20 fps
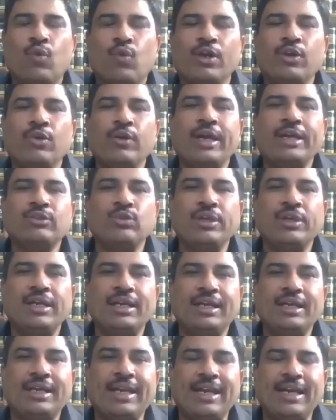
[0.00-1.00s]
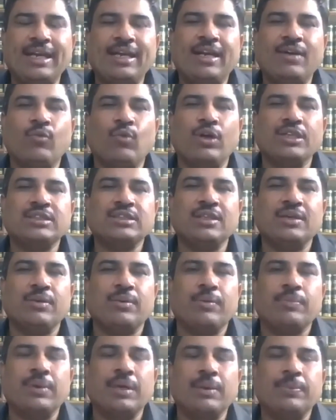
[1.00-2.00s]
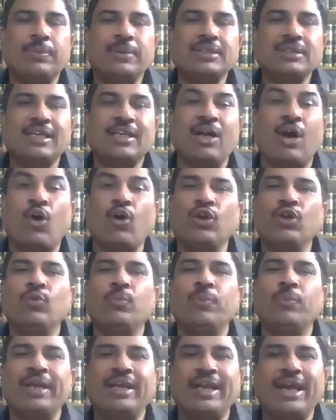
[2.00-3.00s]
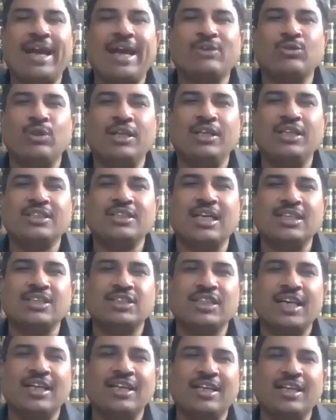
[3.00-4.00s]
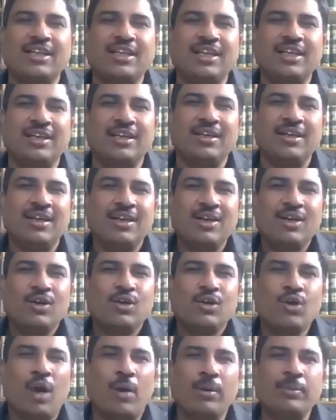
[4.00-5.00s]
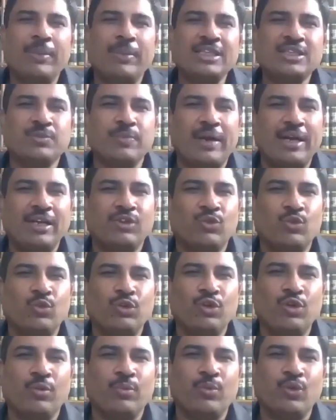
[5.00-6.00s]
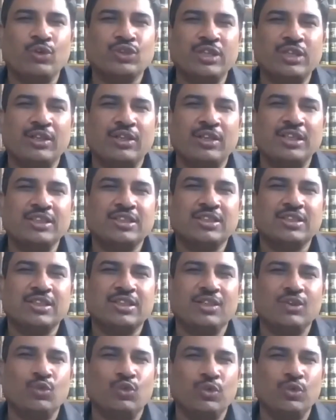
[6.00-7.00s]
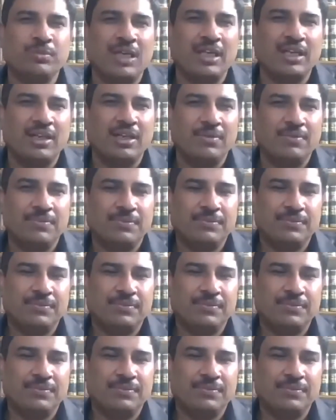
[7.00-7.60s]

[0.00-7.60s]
What do you actually intend, and what is the purpose, and how do you bring actually the sunshine in the common man's mind through your books and these YouTube channels?